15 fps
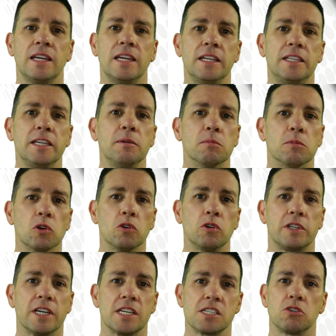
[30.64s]
Eating
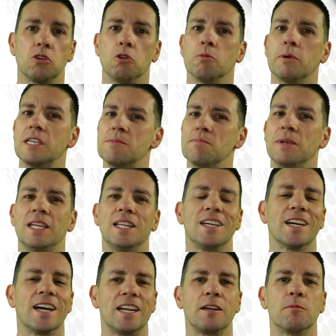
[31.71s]
more doesn't always mean
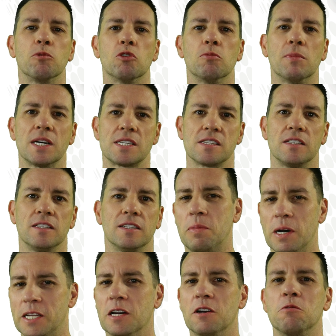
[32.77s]
gaining more muscle,
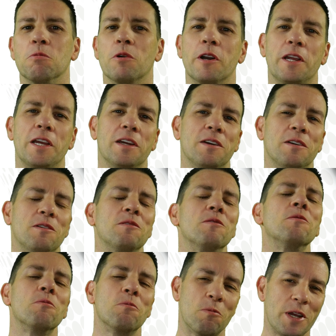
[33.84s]
but don't worry,
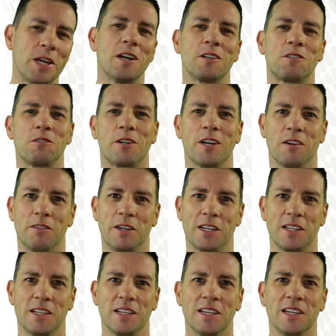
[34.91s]
we got you covered.
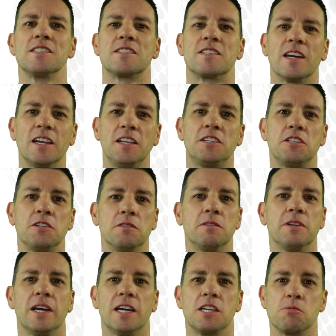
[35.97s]
Stay
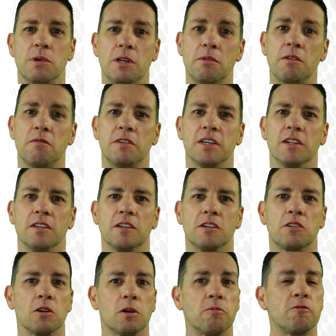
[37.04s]
tuned as we reveal the
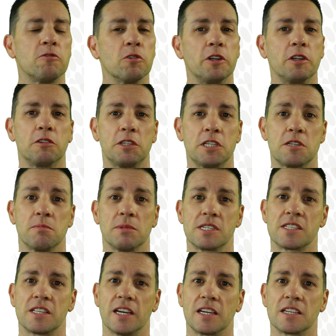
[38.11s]
top 4 nutrition
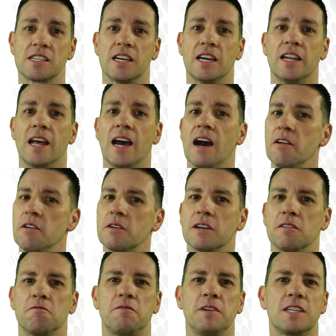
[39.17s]
mistakes and how you
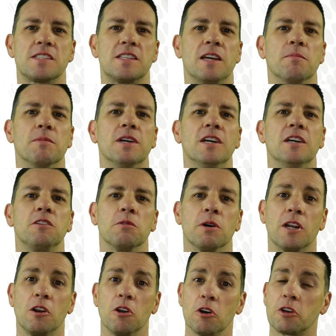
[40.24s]
can fix them to
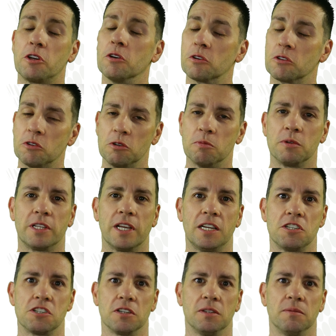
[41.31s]
unlock your true
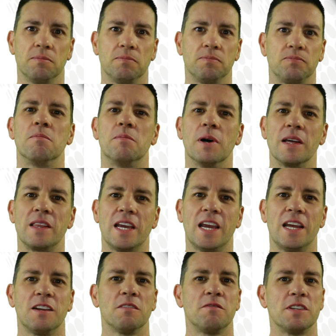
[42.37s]
potential. By the
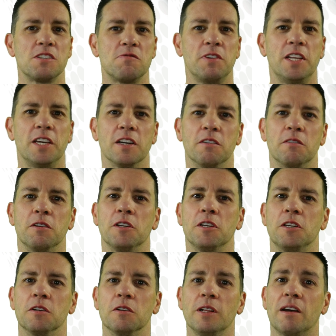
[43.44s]
end of this video,
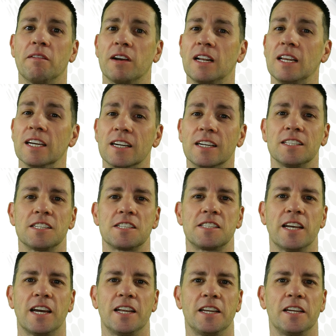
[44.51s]
you'll have a clear
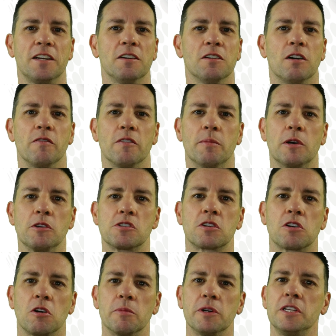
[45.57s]
understanding of the
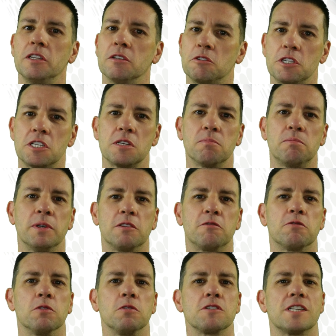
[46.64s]
most common nutrition
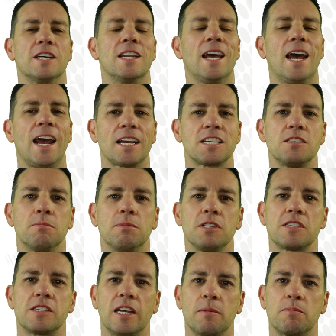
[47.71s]
pitfalls and actionable
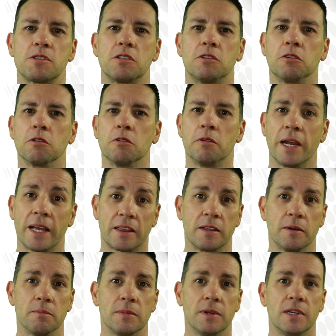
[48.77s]
steps to correct
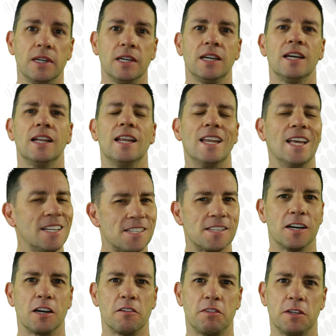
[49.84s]
them. Let's
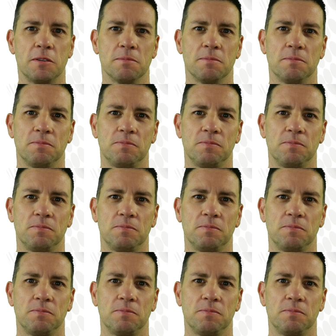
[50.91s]
dive in.